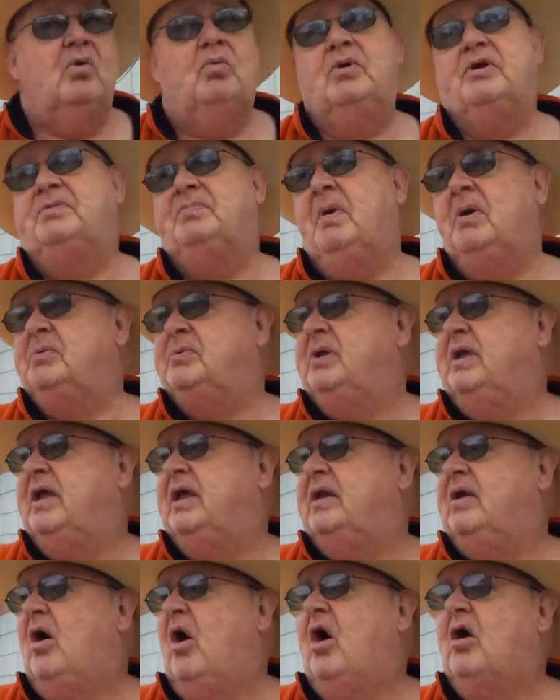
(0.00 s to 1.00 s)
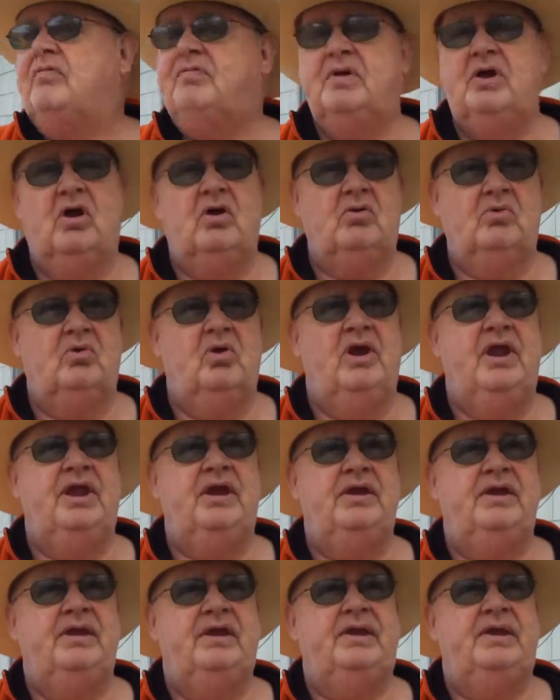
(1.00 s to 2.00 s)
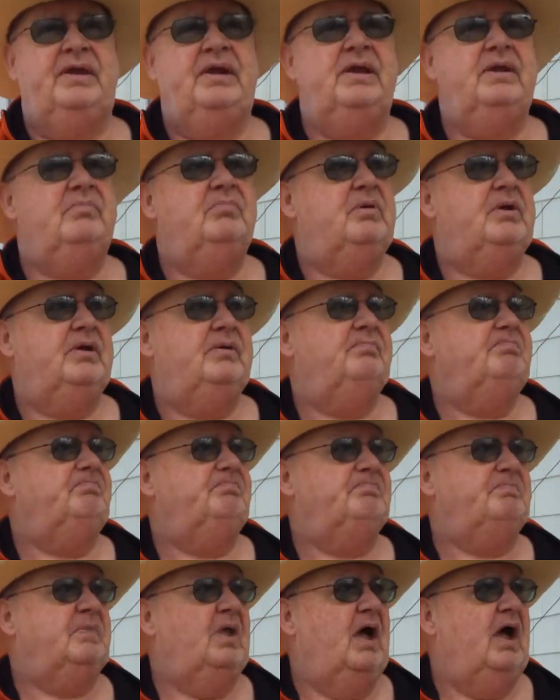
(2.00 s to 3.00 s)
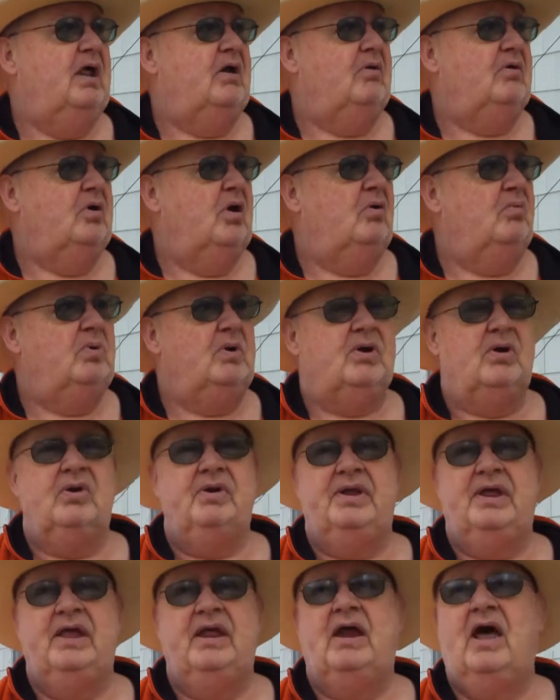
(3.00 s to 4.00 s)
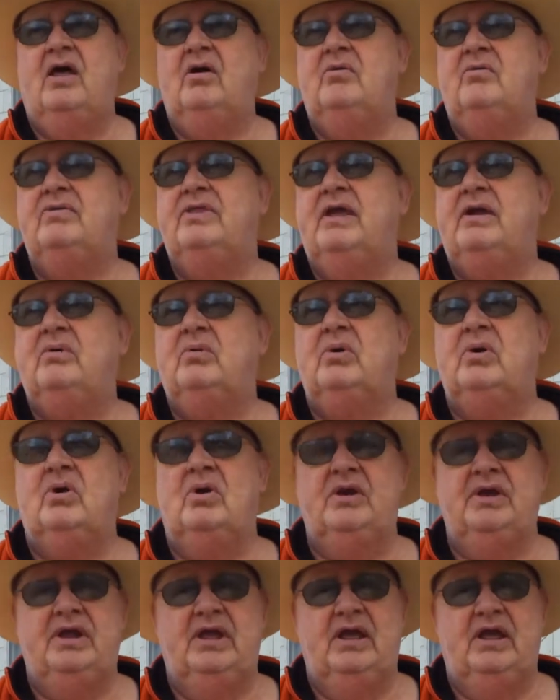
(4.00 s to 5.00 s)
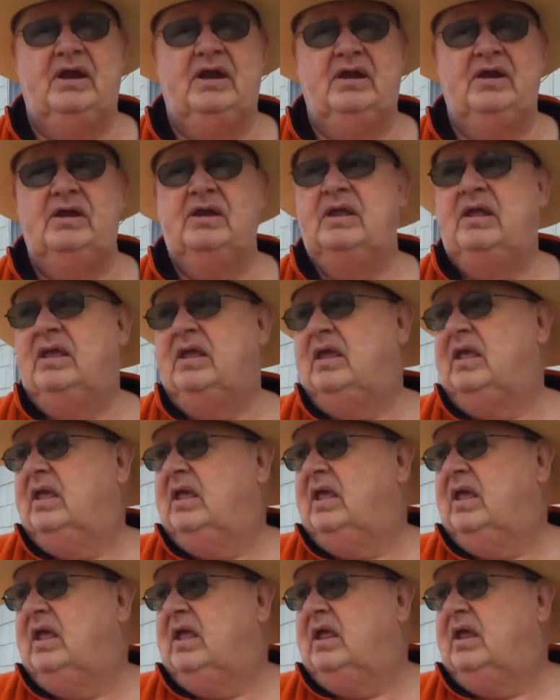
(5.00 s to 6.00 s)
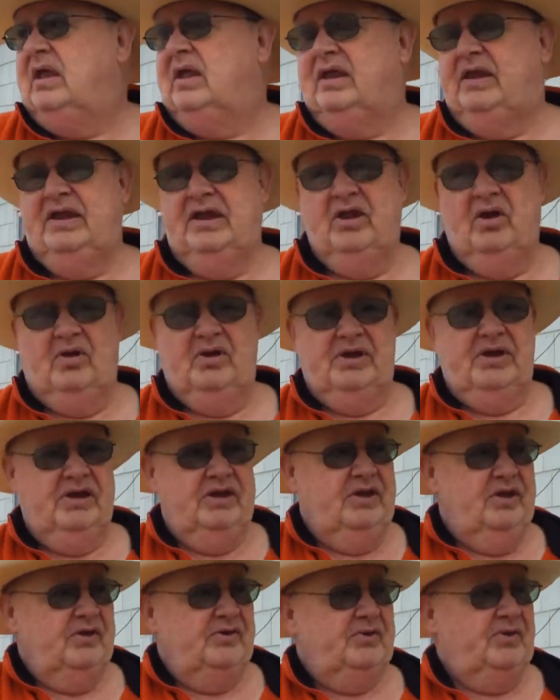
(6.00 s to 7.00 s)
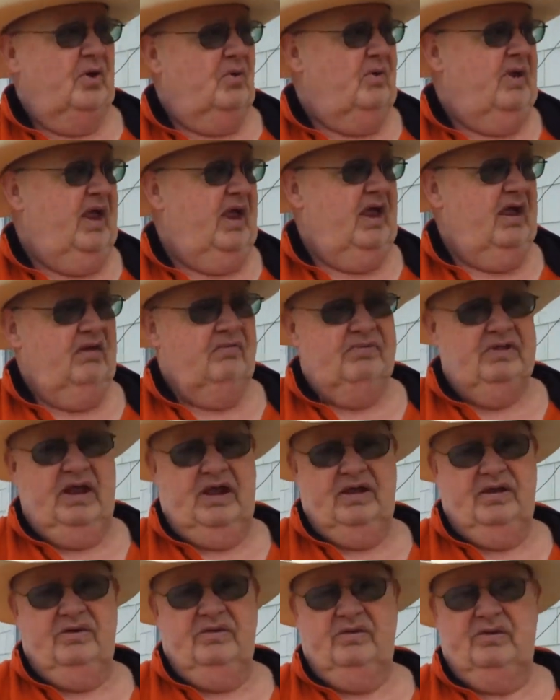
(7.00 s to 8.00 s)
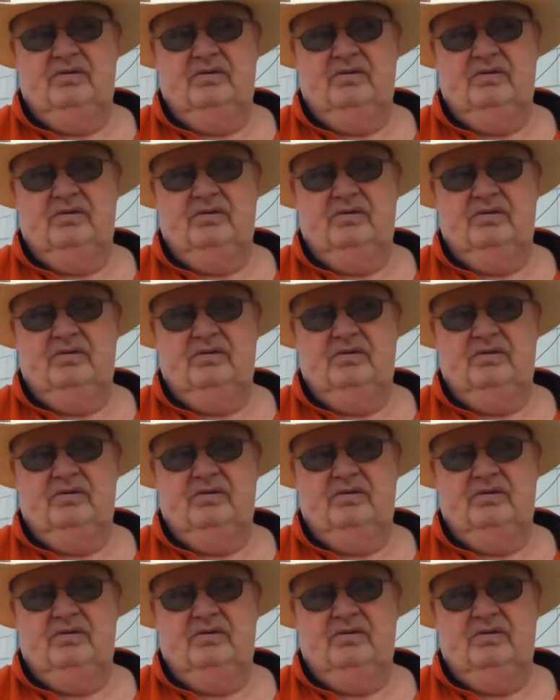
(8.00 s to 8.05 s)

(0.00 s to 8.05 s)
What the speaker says: We're supposed to get off and on rain today, but I don't know if we're going to get, I don't think we're going to get it. You just don't have that